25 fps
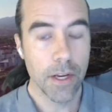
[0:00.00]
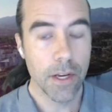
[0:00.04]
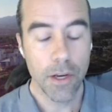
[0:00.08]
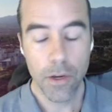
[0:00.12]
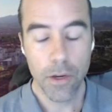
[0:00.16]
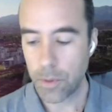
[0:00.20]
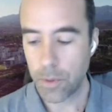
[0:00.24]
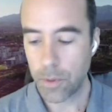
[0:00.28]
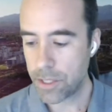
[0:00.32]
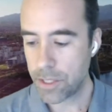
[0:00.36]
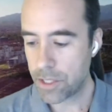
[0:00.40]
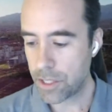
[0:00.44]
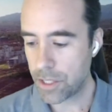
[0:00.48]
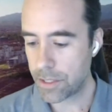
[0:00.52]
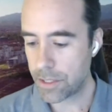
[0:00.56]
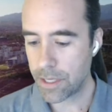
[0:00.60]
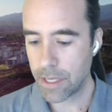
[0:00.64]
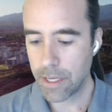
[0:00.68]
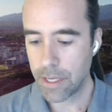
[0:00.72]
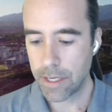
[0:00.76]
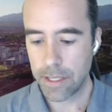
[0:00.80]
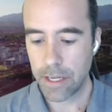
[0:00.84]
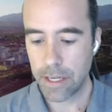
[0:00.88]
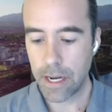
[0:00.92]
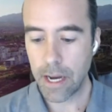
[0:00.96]
which is
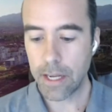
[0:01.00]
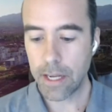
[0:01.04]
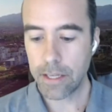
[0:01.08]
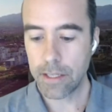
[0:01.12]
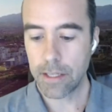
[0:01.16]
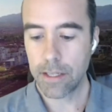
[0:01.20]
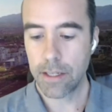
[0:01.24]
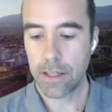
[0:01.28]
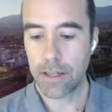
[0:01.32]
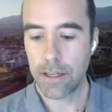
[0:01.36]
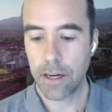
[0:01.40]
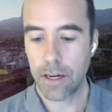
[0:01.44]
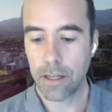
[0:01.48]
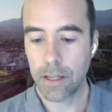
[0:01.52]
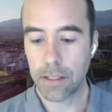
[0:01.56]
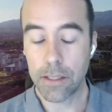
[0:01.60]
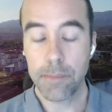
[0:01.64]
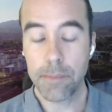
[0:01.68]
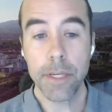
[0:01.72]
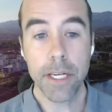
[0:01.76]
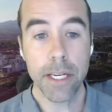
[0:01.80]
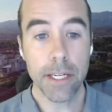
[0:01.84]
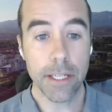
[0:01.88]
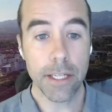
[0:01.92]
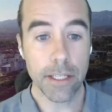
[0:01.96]
not
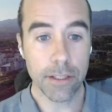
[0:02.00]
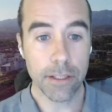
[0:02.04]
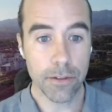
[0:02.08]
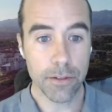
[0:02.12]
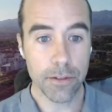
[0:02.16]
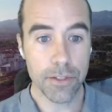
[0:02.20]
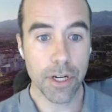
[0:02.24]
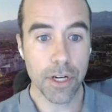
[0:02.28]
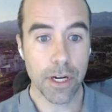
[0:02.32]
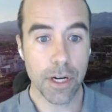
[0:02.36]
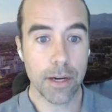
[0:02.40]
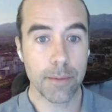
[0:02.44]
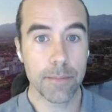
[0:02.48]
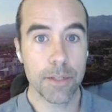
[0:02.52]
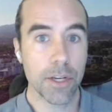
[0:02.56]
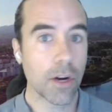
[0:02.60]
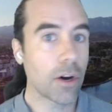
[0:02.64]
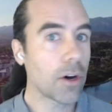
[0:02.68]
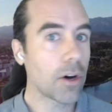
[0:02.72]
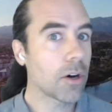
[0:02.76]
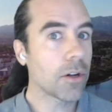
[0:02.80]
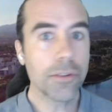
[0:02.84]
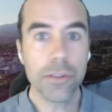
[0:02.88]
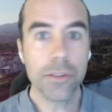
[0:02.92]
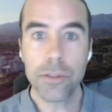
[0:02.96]
eliminating those jobs.
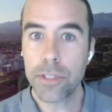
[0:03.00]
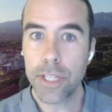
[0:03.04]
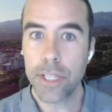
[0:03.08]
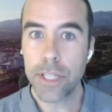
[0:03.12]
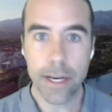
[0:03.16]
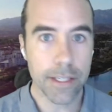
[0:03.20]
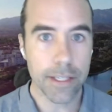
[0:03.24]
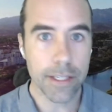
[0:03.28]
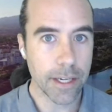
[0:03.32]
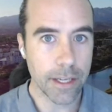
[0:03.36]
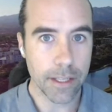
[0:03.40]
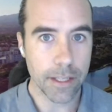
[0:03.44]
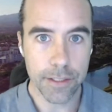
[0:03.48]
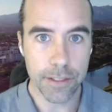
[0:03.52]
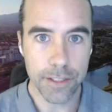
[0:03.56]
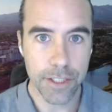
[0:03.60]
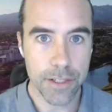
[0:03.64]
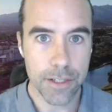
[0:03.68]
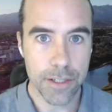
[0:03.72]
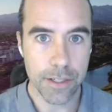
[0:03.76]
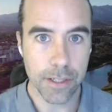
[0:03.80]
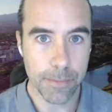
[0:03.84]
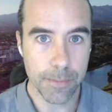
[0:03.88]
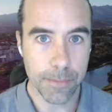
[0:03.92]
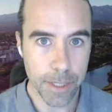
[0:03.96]
All new
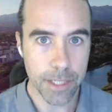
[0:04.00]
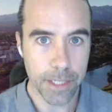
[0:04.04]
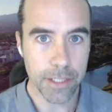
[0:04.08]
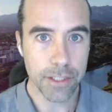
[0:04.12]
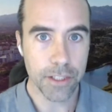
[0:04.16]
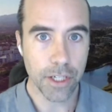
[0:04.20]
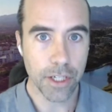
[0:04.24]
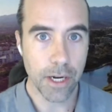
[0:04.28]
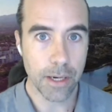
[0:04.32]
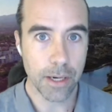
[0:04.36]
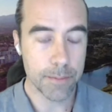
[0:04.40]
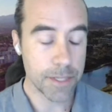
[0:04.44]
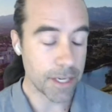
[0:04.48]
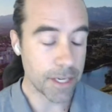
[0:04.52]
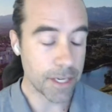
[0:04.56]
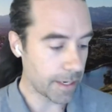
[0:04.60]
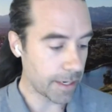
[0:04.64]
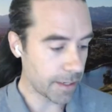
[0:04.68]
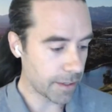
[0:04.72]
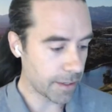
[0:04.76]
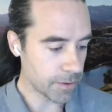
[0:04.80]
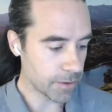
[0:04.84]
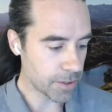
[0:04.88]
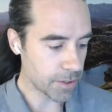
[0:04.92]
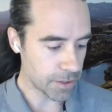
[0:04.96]
technologies eliminate jobs,
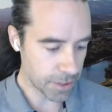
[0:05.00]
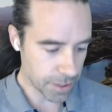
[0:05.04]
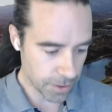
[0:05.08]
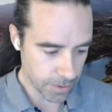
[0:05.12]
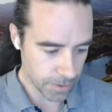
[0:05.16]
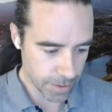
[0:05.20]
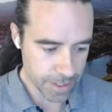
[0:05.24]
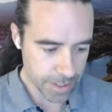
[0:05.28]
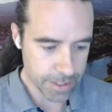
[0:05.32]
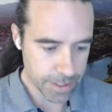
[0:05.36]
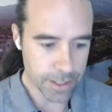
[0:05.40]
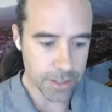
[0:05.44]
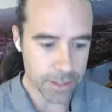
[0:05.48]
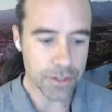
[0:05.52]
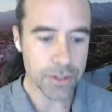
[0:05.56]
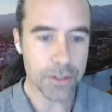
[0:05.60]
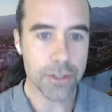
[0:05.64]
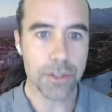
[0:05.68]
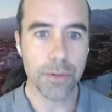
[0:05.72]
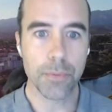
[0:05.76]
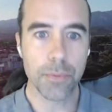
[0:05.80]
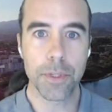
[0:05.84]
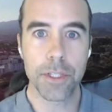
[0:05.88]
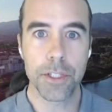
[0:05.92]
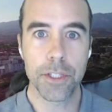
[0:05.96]
and those are serious
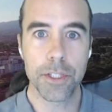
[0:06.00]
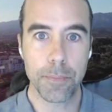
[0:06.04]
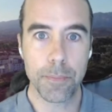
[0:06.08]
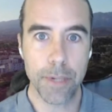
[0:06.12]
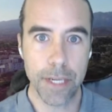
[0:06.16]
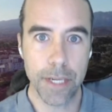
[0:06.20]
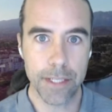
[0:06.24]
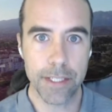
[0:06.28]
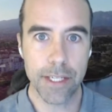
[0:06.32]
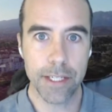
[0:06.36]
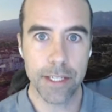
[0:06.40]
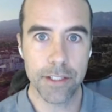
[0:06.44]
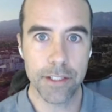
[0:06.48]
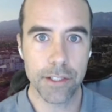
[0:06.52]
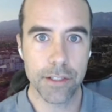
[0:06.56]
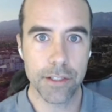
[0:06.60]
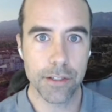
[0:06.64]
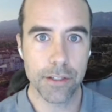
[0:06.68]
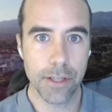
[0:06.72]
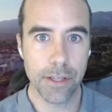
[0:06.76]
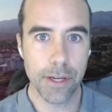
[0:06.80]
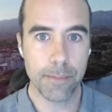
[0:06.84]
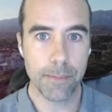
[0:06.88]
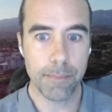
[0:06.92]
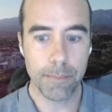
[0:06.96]
issues, and we should pay attention
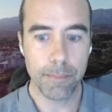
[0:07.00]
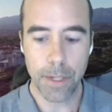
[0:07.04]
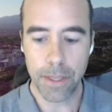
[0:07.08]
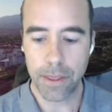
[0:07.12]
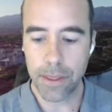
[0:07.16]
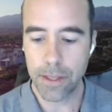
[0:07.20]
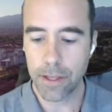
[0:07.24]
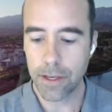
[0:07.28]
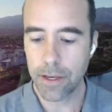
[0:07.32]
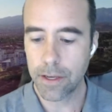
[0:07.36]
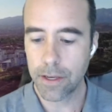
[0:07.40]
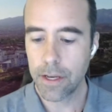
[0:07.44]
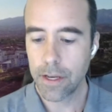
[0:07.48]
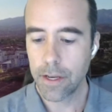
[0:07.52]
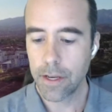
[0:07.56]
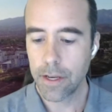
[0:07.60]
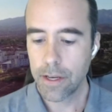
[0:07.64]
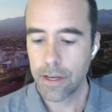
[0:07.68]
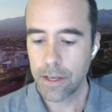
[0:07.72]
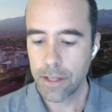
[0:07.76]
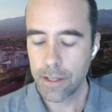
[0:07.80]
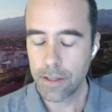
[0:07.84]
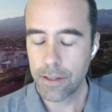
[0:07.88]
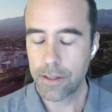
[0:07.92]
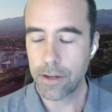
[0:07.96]
to them. But
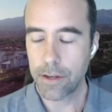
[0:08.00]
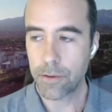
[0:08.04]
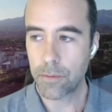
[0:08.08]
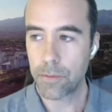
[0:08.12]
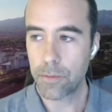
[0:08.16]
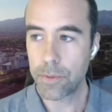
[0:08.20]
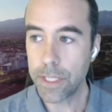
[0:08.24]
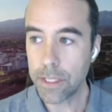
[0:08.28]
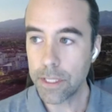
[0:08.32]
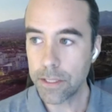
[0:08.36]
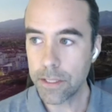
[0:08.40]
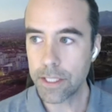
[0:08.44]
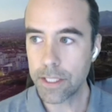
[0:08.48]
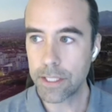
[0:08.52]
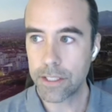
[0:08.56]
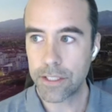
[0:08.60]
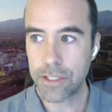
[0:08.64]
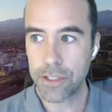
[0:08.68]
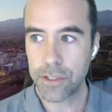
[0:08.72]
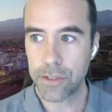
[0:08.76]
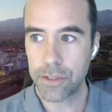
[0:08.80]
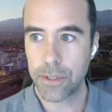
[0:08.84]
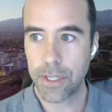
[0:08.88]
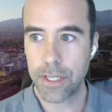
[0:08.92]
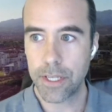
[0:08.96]
the real
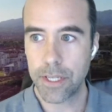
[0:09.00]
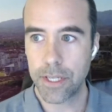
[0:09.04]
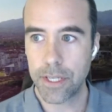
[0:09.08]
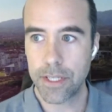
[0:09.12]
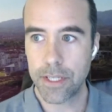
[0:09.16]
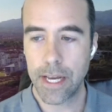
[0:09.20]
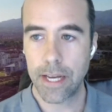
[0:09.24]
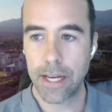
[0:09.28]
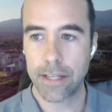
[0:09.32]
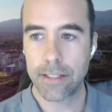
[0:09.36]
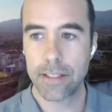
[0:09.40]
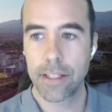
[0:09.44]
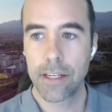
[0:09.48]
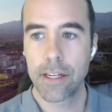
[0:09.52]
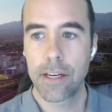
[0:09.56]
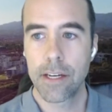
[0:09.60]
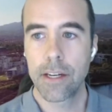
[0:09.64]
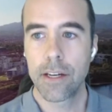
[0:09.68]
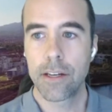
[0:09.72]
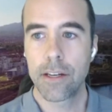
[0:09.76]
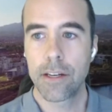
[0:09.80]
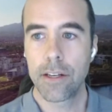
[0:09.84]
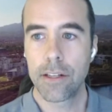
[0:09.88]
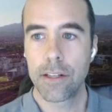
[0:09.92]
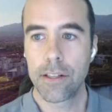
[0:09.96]
issue is that
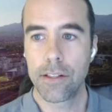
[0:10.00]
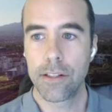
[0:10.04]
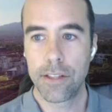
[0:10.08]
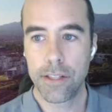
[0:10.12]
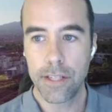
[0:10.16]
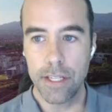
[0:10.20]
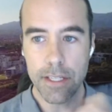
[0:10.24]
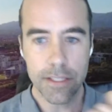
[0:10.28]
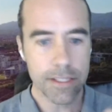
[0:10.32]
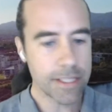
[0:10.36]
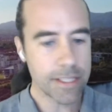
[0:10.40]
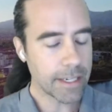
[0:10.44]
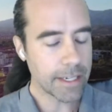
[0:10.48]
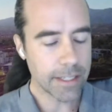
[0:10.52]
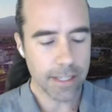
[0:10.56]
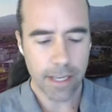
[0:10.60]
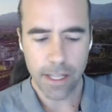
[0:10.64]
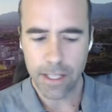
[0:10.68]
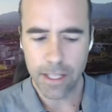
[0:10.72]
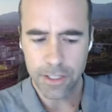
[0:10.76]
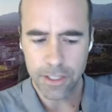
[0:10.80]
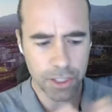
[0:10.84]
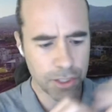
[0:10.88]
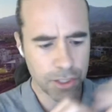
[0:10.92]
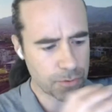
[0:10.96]
these
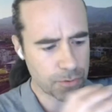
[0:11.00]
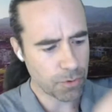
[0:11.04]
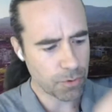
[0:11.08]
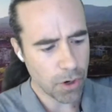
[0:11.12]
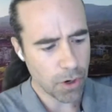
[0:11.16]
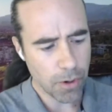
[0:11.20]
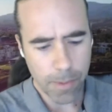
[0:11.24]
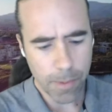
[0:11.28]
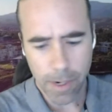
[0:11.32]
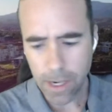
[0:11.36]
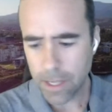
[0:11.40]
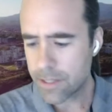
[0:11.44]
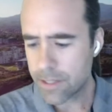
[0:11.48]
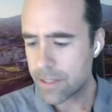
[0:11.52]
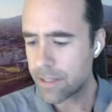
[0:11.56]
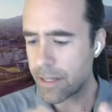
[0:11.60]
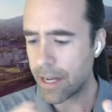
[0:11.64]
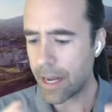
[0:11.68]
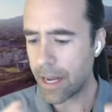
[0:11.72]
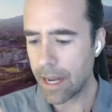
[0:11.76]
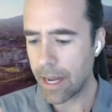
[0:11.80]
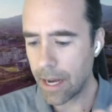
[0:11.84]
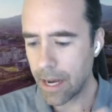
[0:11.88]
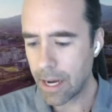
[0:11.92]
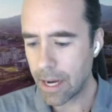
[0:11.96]
technologies, robots,
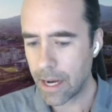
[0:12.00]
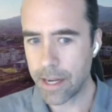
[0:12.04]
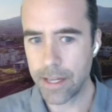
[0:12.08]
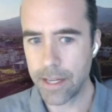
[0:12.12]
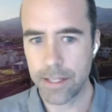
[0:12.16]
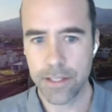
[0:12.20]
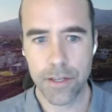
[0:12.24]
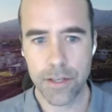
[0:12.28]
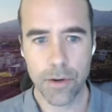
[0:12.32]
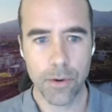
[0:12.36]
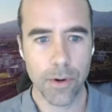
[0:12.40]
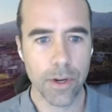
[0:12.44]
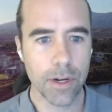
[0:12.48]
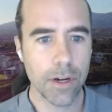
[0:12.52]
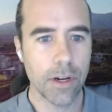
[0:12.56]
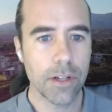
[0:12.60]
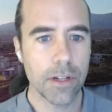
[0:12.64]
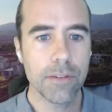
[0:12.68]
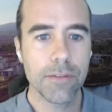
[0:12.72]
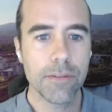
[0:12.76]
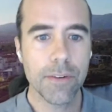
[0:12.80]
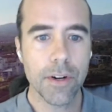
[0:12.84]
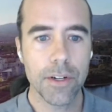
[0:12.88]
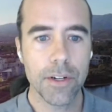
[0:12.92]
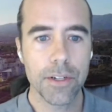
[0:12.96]
AI, and so on,
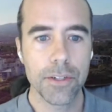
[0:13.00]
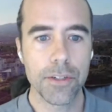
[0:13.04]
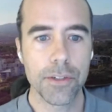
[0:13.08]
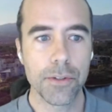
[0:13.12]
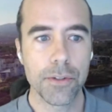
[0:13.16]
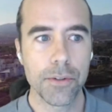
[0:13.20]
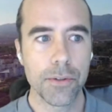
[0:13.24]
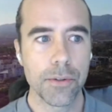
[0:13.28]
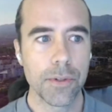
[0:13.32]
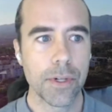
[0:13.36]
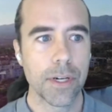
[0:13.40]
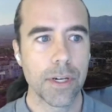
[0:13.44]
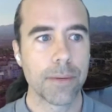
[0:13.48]
all of our new